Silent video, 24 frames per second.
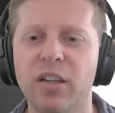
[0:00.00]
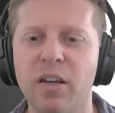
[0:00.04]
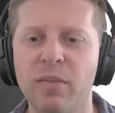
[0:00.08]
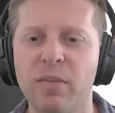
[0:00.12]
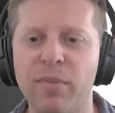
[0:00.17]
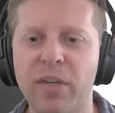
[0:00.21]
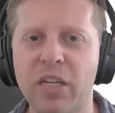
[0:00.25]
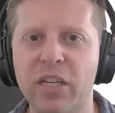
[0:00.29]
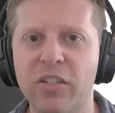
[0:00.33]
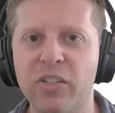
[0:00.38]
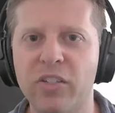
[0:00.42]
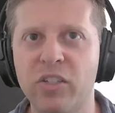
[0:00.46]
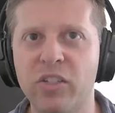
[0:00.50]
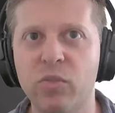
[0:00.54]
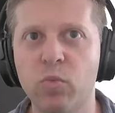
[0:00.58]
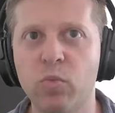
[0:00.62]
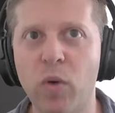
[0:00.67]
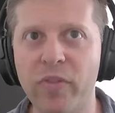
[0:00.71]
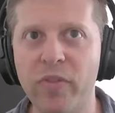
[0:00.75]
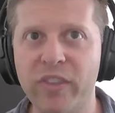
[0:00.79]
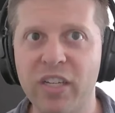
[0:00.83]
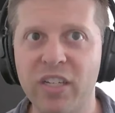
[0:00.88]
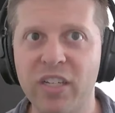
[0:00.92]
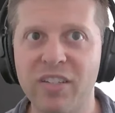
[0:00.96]
Because it's
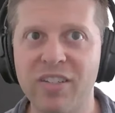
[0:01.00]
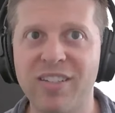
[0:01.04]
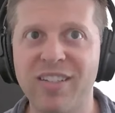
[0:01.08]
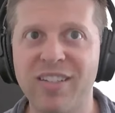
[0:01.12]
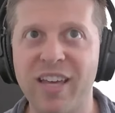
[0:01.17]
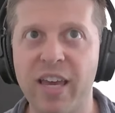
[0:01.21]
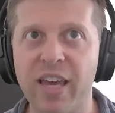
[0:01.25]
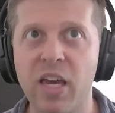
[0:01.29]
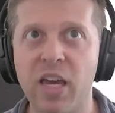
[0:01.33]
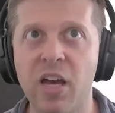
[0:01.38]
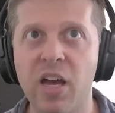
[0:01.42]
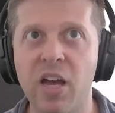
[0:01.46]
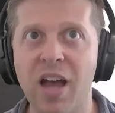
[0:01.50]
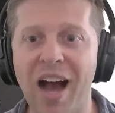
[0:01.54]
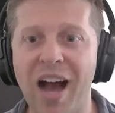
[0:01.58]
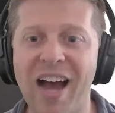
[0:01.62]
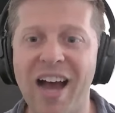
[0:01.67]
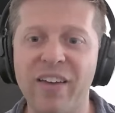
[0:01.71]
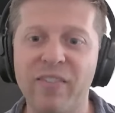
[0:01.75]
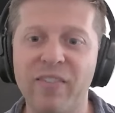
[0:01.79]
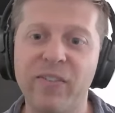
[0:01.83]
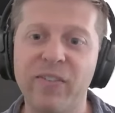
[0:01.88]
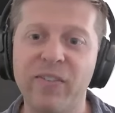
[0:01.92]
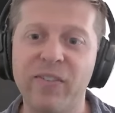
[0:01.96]
one thing to say,
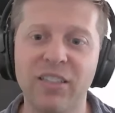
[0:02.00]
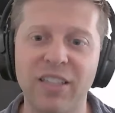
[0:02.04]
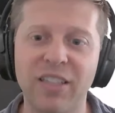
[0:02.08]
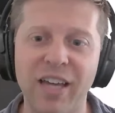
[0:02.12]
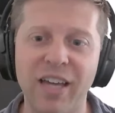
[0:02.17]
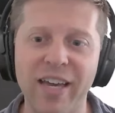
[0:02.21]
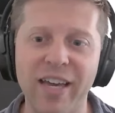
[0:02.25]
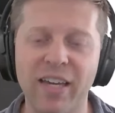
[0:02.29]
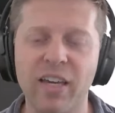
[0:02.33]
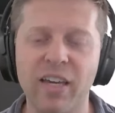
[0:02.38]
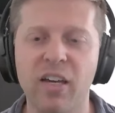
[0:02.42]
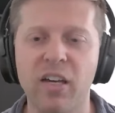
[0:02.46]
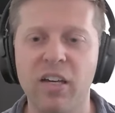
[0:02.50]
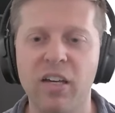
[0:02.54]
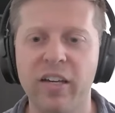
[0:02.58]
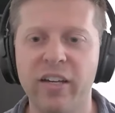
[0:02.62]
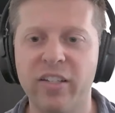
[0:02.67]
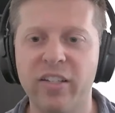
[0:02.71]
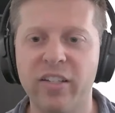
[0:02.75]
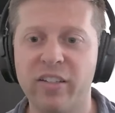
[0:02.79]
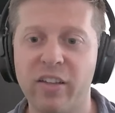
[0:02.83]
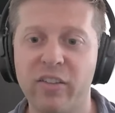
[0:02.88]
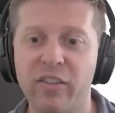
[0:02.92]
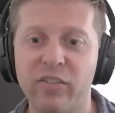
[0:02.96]
I feel like,
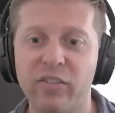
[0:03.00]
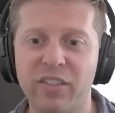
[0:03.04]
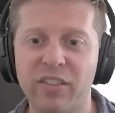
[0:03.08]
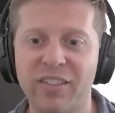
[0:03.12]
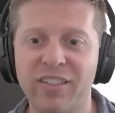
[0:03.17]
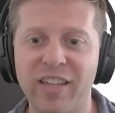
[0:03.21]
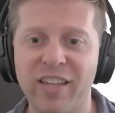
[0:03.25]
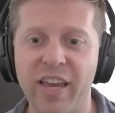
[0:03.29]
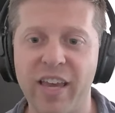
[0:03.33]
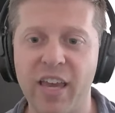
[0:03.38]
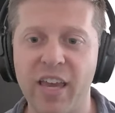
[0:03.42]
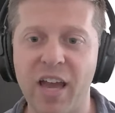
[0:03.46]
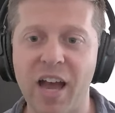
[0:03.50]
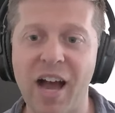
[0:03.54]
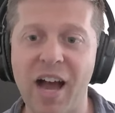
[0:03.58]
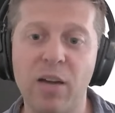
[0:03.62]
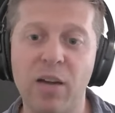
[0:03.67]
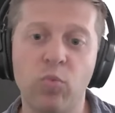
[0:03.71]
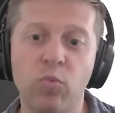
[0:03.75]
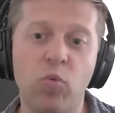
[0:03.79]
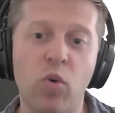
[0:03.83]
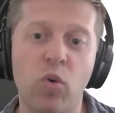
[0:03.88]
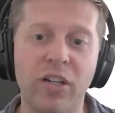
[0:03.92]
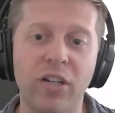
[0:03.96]
it's another to say,
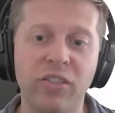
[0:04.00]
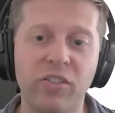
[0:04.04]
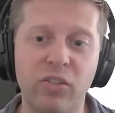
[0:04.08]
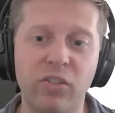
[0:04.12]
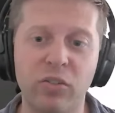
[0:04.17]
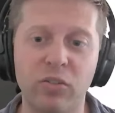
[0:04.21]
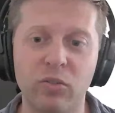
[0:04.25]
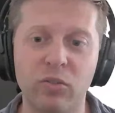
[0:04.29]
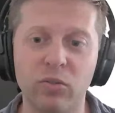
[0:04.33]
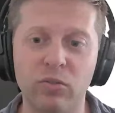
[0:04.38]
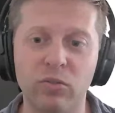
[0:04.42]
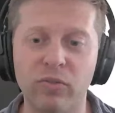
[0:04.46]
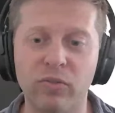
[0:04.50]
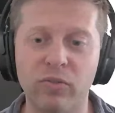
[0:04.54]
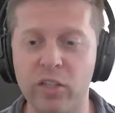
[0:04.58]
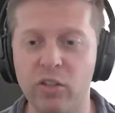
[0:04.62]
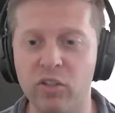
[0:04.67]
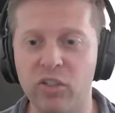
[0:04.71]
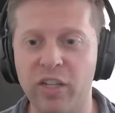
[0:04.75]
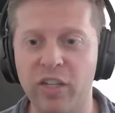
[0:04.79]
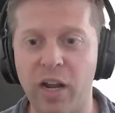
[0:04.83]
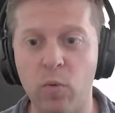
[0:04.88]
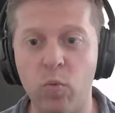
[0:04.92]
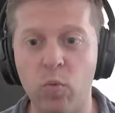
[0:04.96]
I want to, right? You
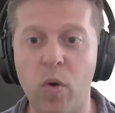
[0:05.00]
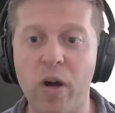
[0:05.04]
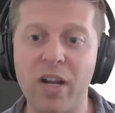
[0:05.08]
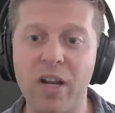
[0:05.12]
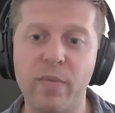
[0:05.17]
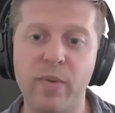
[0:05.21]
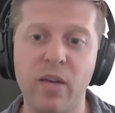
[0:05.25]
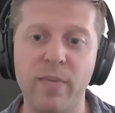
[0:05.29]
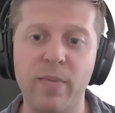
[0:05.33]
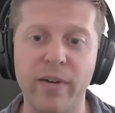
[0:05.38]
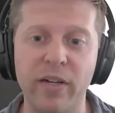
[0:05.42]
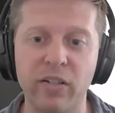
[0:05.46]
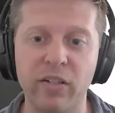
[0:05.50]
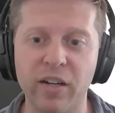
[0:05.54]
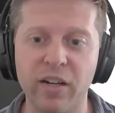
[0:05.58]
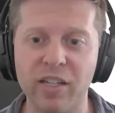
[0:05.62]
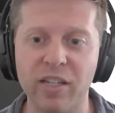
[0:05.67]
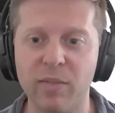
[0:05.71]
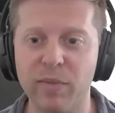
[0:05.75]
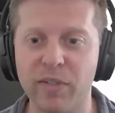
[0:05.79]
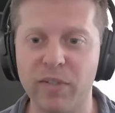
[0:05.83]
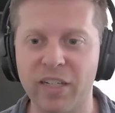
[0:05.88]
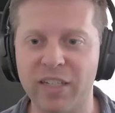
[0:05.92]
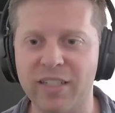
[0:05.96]
said, I want to be a better
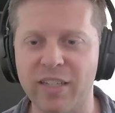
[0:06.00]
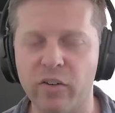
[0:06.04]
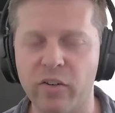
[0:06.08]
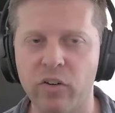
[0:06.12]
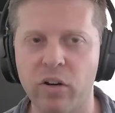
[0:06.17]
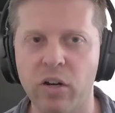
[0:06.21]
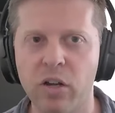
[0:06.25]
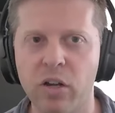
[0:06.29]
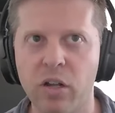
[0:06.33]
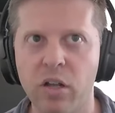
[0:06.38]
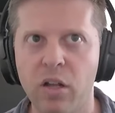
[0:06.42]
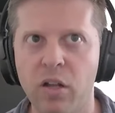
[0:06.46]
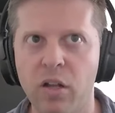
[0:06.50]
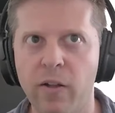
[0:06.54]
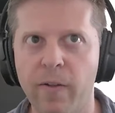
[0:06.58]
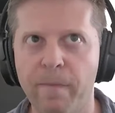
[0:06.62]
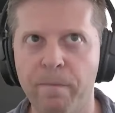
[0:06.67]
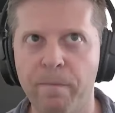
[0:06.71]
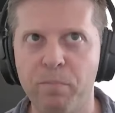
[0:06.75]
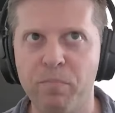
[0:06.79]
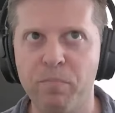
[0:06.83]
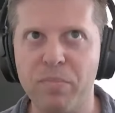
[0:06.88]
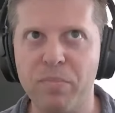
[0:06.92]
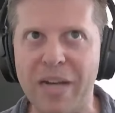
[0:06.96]
husband, etc.
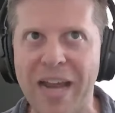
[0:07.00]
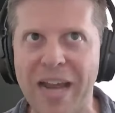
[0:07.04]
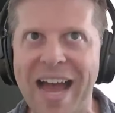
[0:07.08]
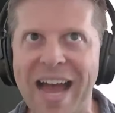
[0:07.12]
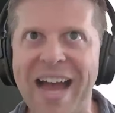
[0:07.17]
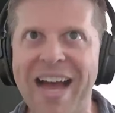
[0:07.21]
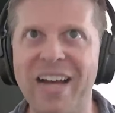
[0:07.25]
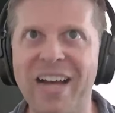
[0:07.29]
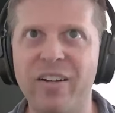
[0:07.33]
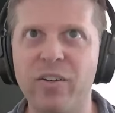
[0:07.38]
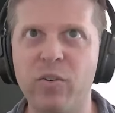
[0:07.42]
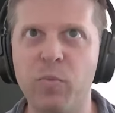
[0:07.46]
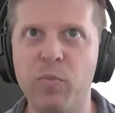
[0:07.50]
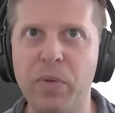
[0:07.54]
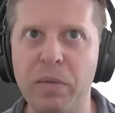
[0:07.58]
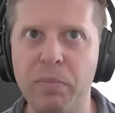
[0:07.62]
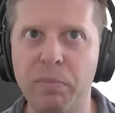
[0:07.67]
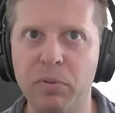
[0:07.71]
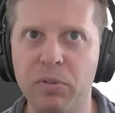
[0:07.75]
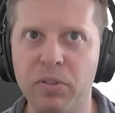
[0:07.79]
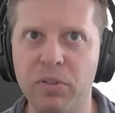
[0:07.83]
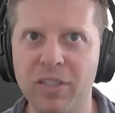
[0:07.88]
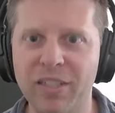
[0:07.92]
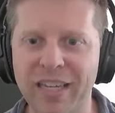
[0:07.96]
But how do
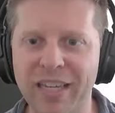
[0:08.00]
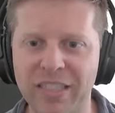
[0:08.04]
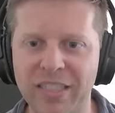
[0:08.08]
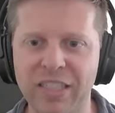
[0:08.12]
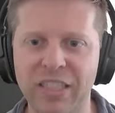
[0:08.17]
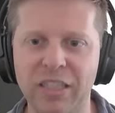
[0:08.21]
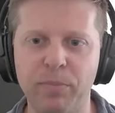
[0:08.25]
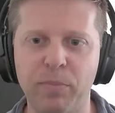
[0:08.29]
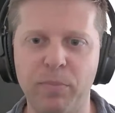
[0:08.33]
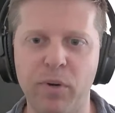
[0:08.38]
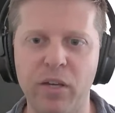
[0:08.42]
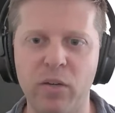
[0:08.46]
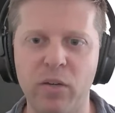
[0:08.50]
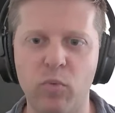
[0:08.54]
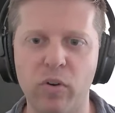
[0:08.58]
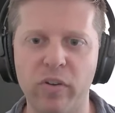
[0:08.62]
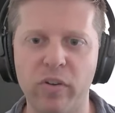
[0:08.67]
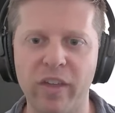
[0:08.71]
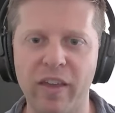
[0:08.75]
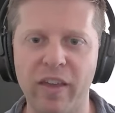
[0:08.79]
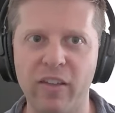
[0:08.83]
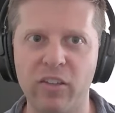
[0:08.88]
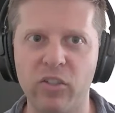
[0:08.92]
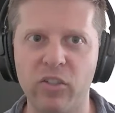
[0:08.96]
people get to the point where
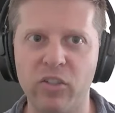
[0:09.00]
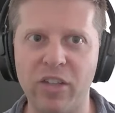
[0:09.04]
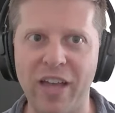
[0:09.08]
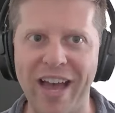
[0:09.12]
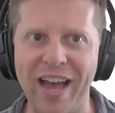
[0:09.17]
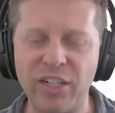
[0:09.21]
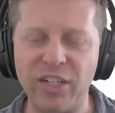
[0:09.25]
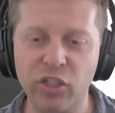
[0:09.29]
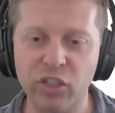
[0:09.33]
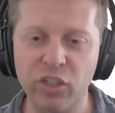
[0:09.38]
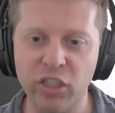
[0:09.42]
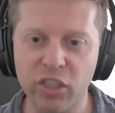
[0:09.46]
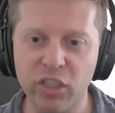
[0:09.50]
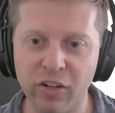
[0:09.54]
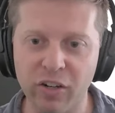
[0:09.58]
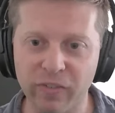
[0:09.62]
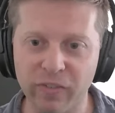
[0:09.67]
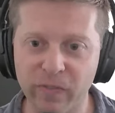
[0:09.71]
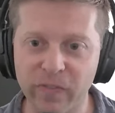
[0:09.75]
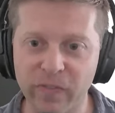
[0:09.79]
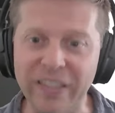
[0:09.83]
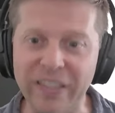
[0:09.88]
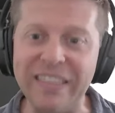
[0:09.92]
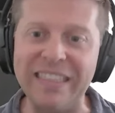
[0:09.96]
they actually start
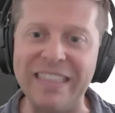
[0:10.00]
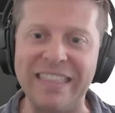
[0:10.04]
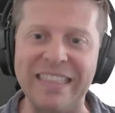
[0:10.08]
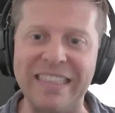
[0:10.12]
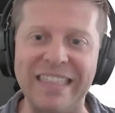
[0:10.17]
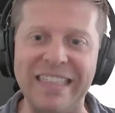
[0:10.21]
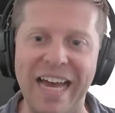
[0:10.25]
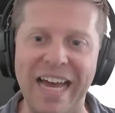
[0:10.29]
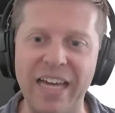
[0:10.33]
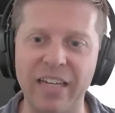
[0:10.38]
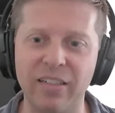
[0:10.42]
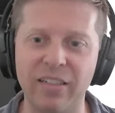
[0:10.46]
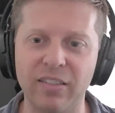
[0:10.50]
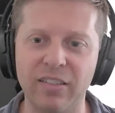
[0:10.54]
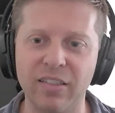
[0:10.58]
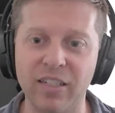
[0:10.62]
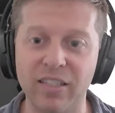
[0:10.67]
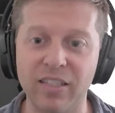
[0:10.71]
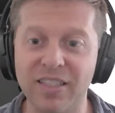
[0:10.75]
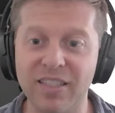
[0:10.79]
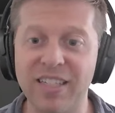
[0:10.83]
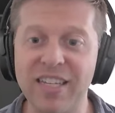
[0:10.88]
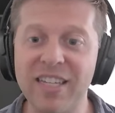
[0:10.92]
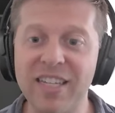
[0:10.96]
feeling that?
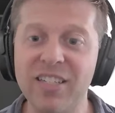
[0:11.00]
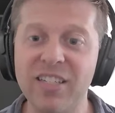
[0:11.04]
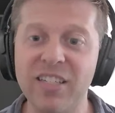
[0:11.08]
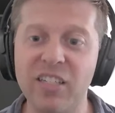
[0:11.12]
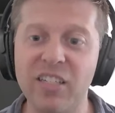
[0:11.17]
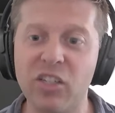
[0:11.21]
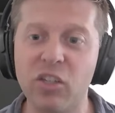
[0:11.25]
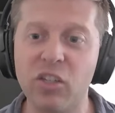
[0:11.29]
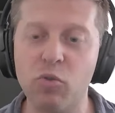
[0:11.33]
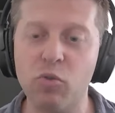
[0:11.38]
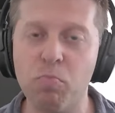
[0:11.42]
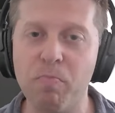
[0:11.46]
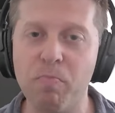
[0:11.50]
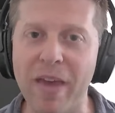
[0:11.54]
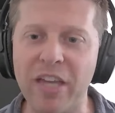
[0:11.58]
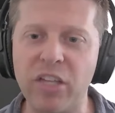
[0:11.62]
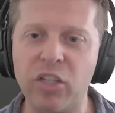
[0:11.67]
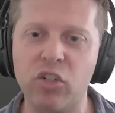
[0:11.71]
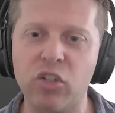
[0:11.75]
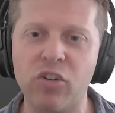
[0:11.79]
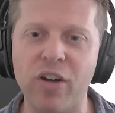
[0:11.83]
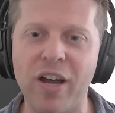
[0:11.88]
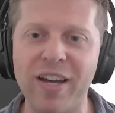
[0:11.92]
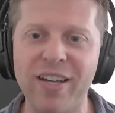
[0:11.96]
Because it's easy to make
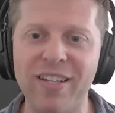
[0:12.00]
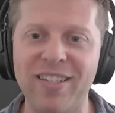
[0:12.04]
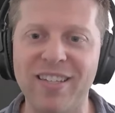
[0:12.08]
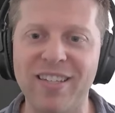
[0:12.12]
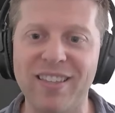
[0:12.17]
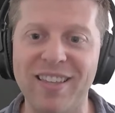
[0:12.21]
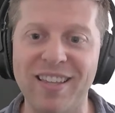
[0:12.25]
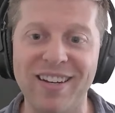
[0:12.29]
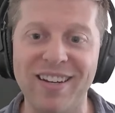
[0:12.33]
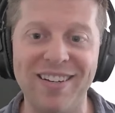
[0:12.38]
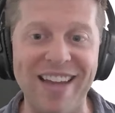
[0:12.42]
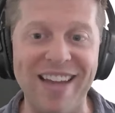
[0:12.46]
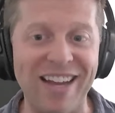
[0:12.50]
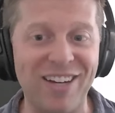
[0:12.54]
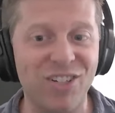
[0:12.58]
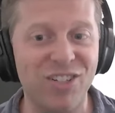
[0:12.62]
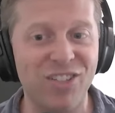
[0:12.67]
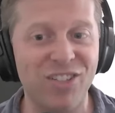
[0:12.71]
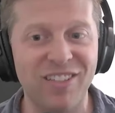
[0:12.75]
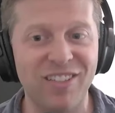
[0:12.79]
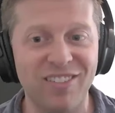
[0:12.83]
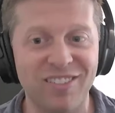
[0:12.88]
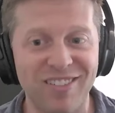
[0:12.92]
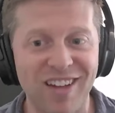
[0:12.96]
strides and then
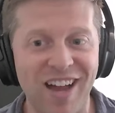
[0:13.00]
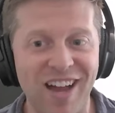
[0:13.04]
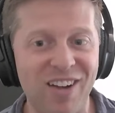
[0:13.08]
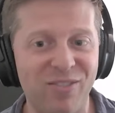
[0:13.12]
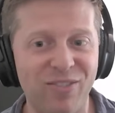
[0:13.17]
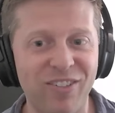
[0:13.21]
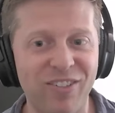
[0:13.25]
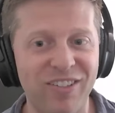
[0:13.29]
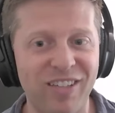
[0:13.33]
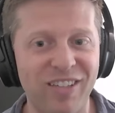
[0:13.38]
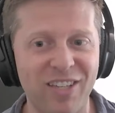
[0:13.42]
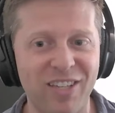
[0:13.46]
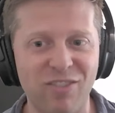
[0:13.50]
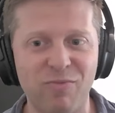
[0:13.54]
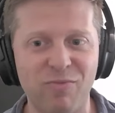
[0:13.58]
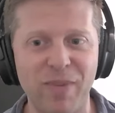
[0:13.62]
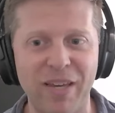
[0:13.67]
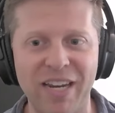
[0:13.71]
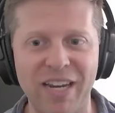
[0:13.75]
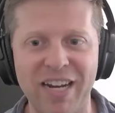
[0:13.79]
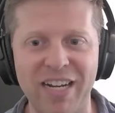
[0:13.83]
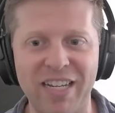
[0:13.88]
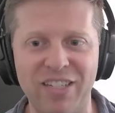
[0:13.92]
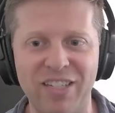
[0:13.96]
actually not feel like you've
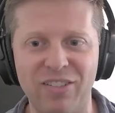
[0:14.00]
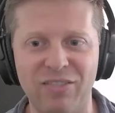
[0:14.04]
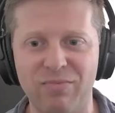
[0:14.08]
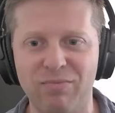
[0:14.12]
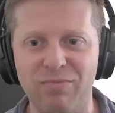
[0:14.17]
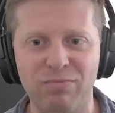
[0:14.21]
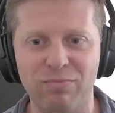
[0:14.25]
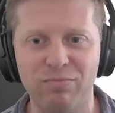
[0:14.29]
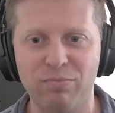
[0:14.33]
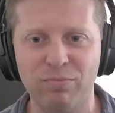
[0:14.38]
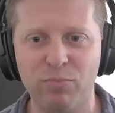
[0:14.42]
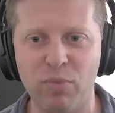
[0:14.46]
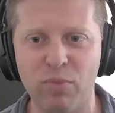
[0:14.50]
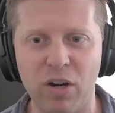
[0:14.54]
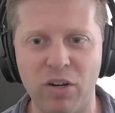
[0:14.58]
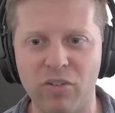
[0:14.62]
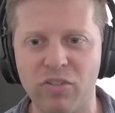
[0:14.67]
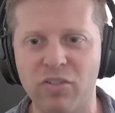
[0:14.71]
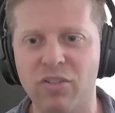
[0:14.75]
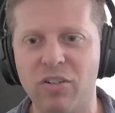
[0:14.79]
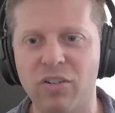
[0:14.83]
made any progress